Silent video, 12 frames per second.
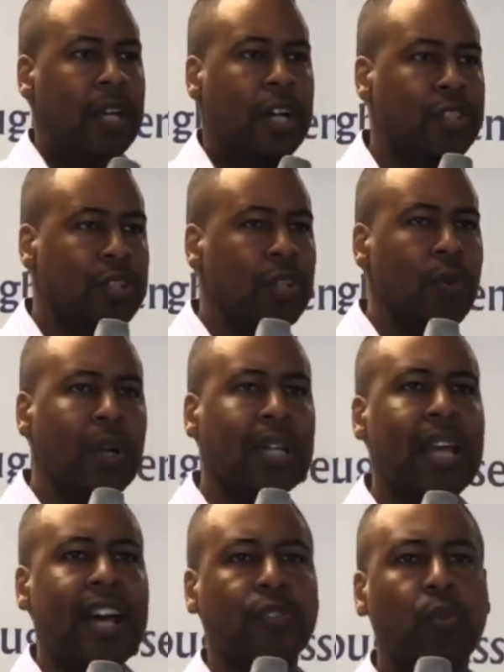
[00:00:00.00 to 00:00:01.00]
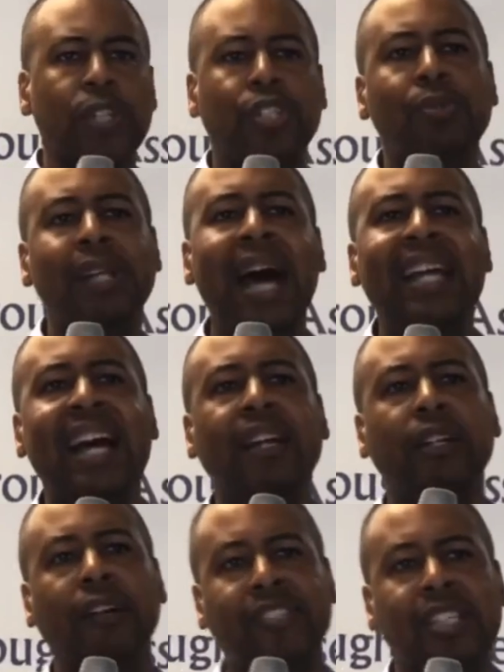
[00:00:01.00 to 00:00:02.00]
Because you realize what you got
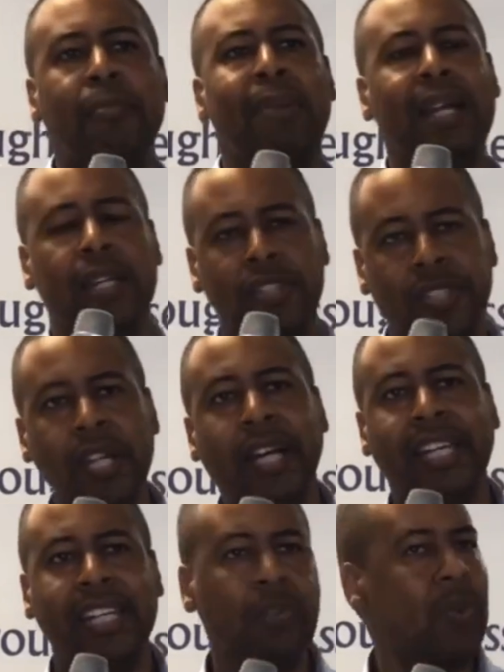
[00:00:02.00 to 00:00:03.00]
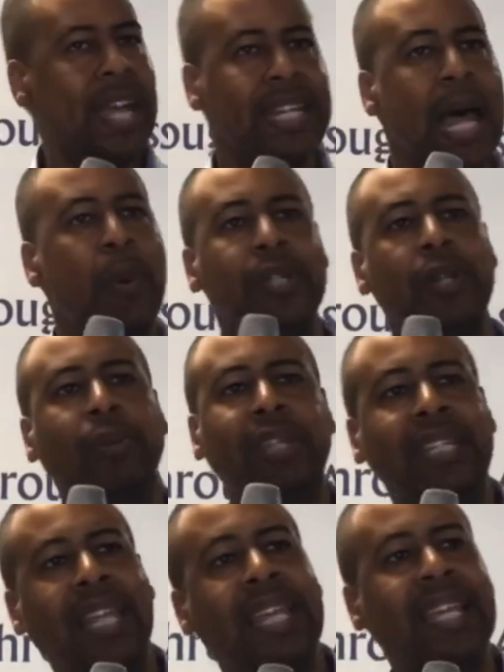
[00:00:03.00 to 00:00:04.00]
out of, somebody is stuck in it right now and don't
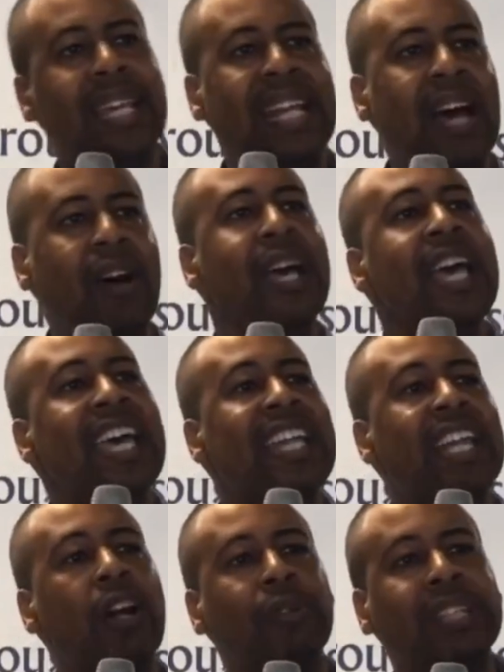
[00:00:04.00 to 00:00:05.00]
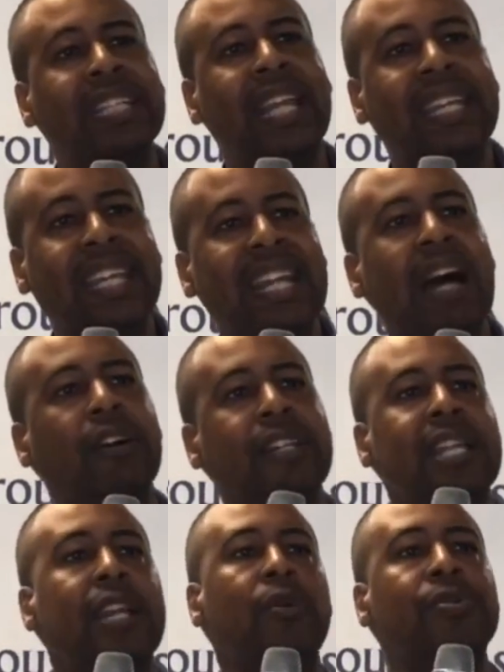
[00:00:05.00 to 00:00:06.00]
think they can get out. And they don't think they can get out
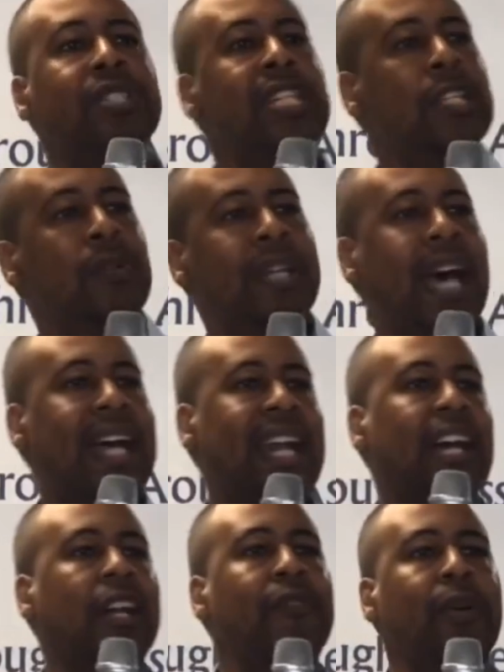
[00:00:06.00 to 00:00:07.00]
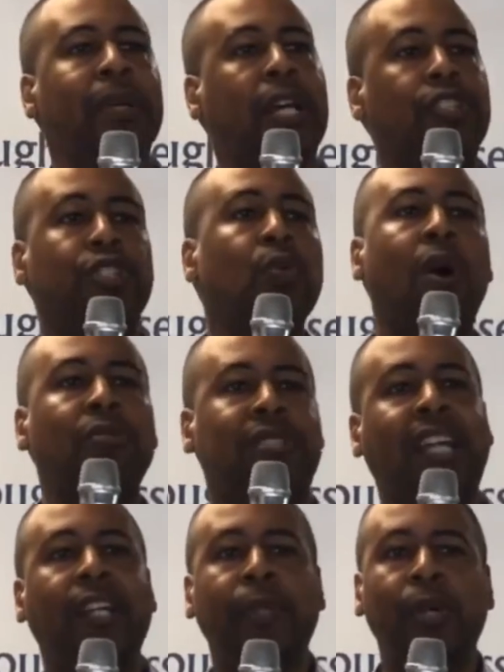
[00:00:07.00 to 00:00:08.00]
because they don't see you got out of it because you won't
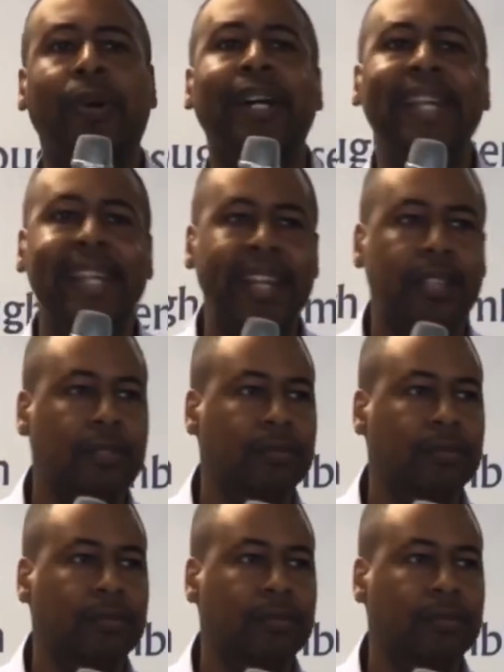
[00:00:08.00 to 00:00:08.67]
tell them you were in it.